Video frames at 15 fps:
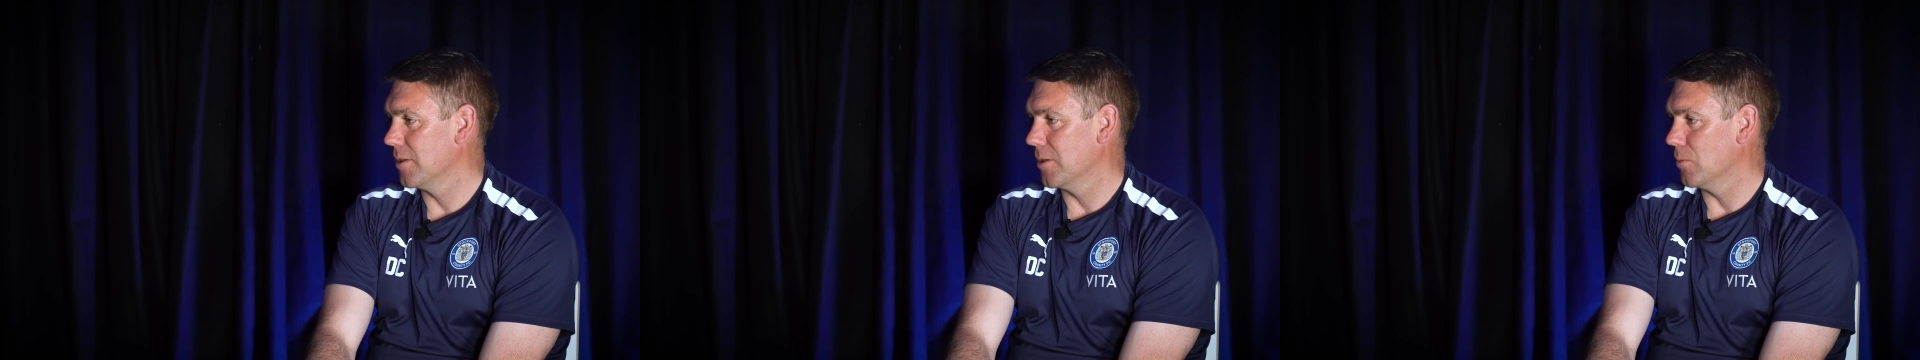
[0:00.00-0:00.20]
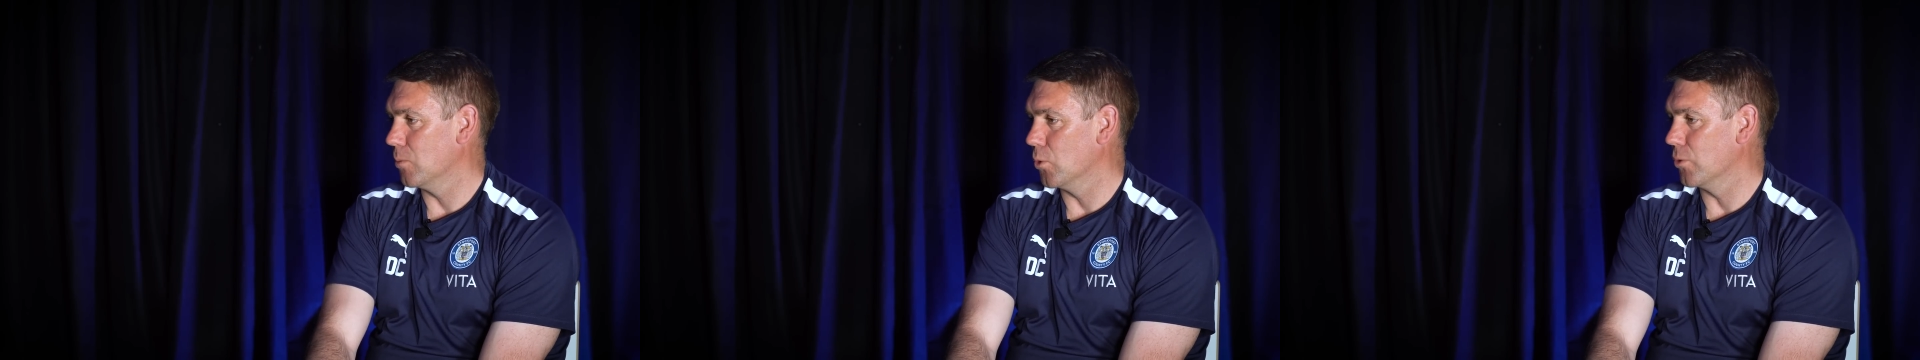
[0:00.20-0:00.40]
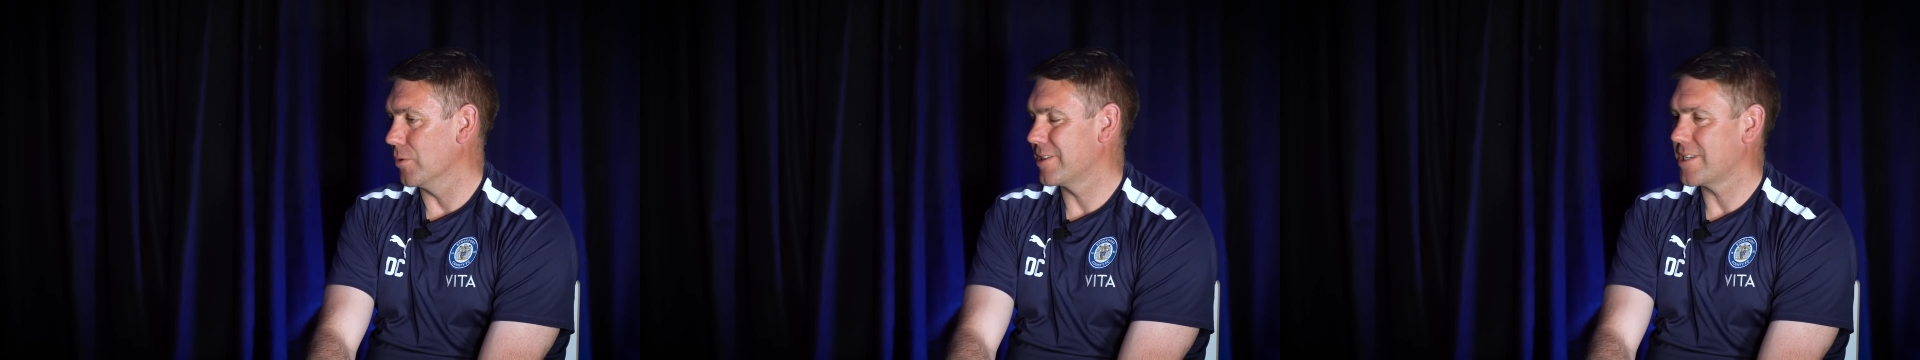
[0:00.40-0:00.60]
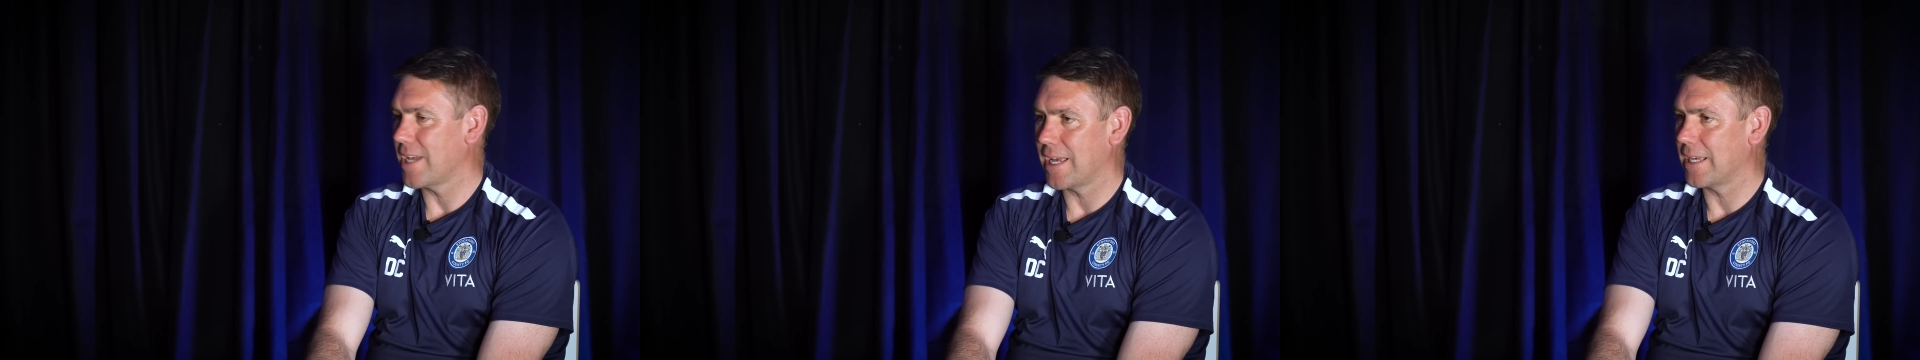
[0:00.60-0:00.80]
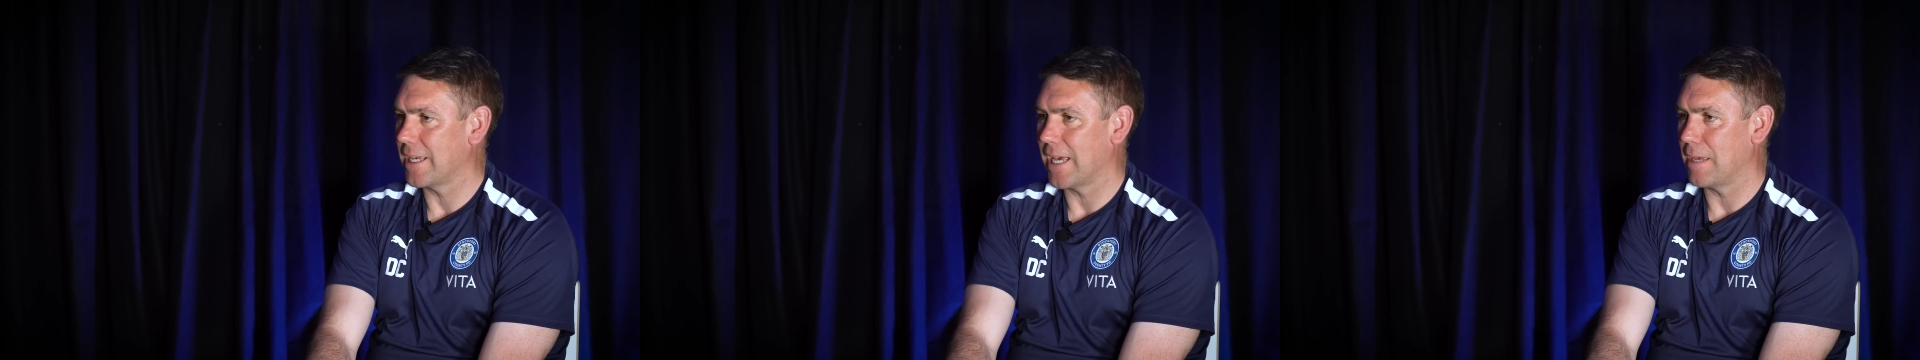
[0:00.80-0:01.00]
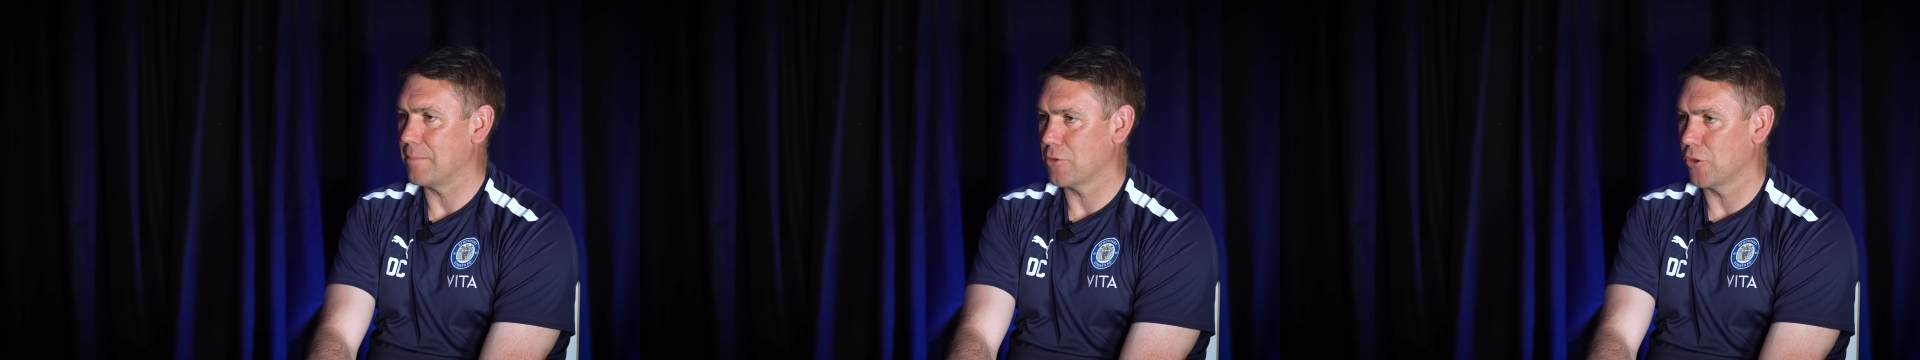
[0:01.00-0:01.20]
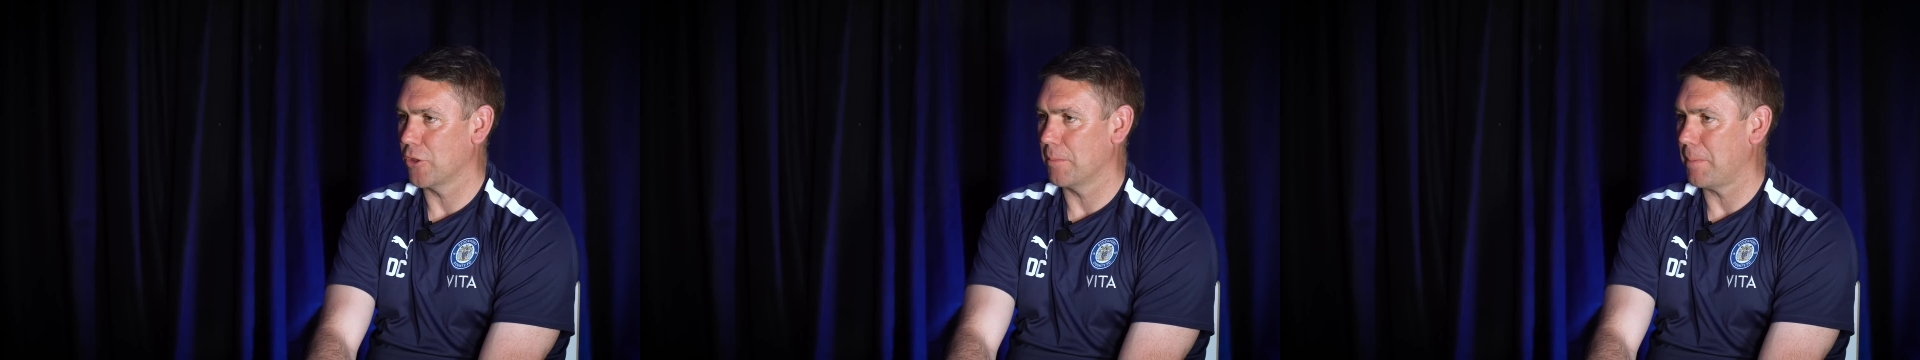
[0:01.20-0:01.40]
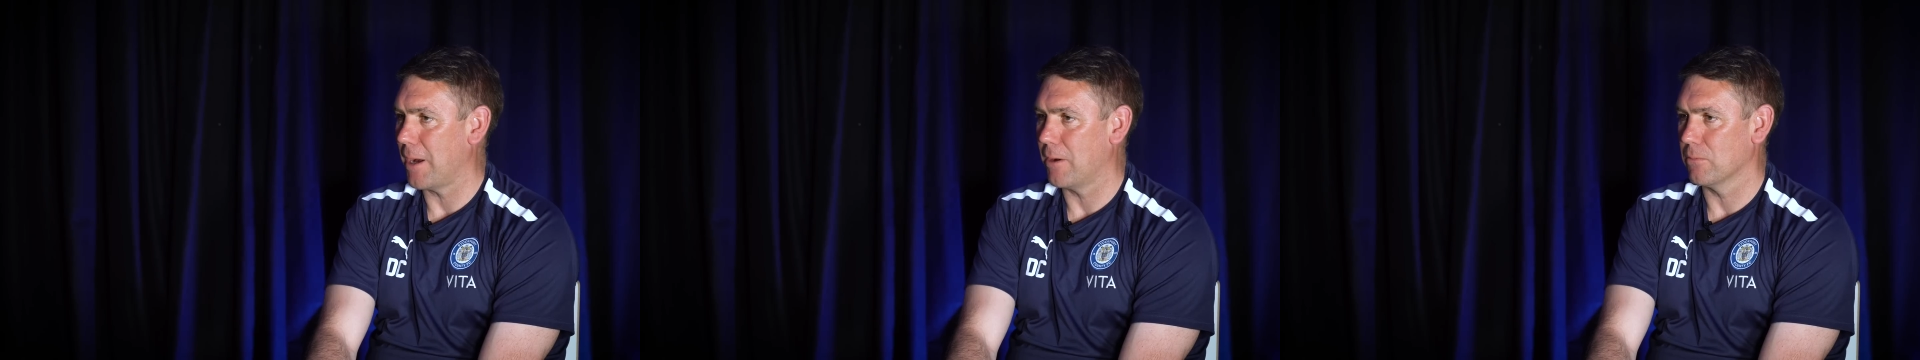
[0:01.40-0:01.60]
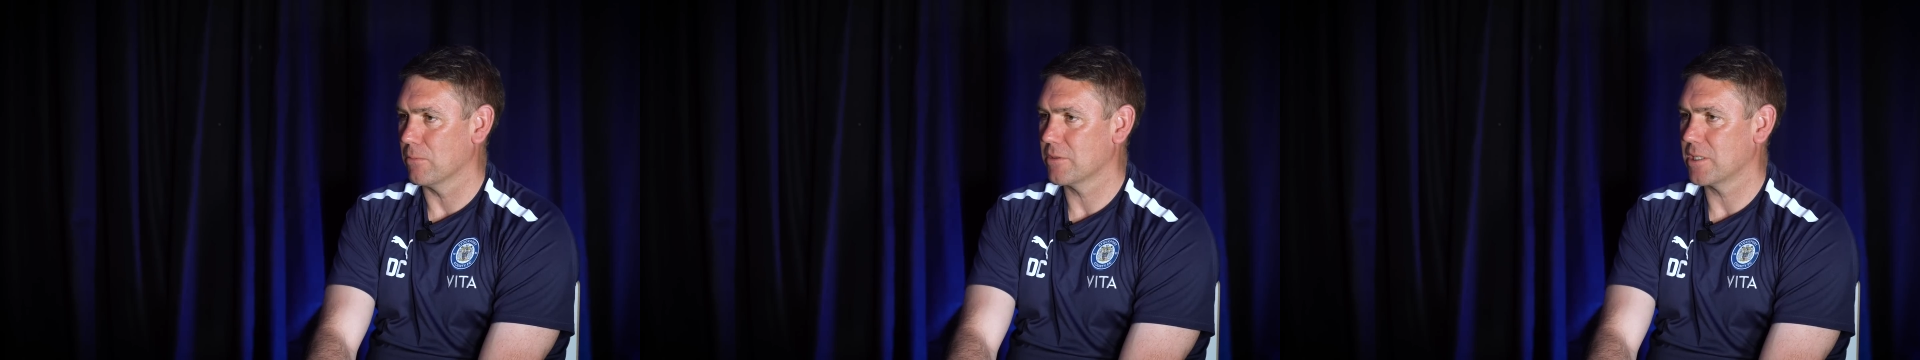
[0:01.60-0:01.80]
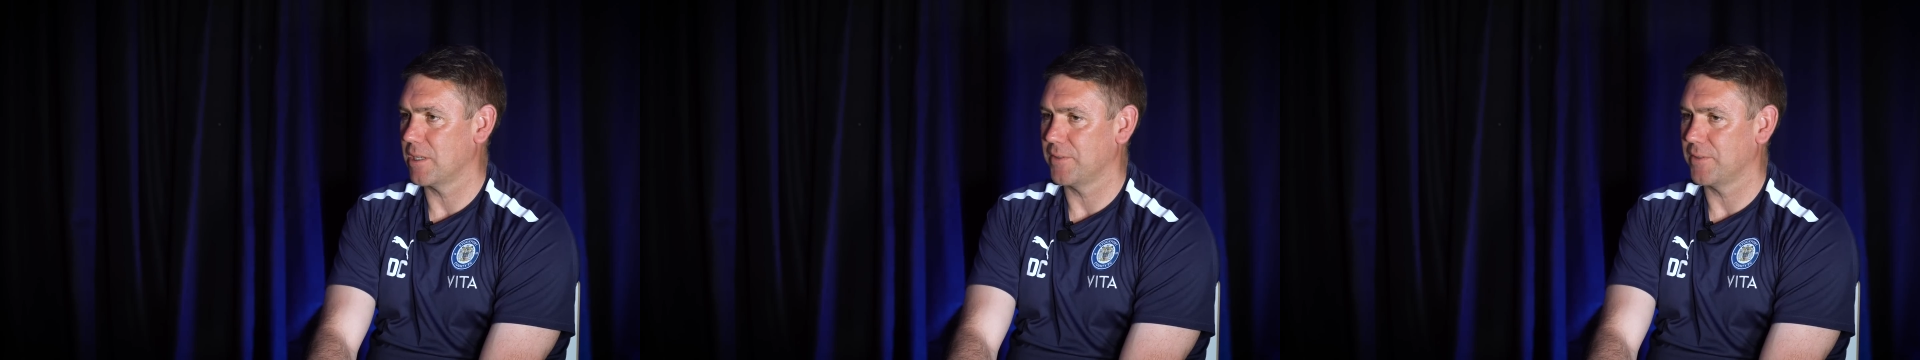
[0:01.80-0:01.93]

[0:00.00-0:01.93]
won 10 games on the bounce,